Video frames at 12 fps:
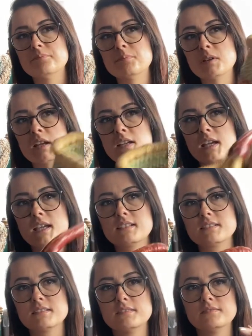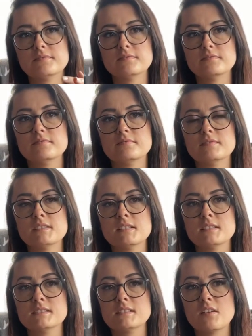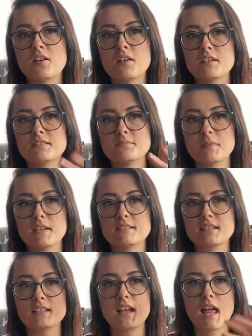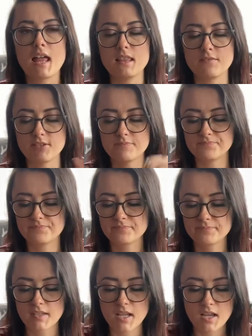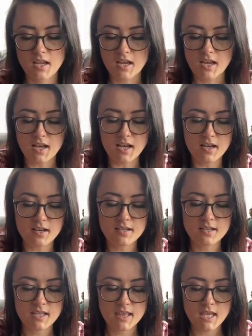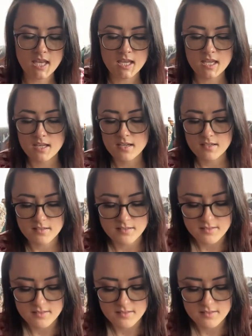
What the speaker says: in any case, it is an awesome basket. I love it. And then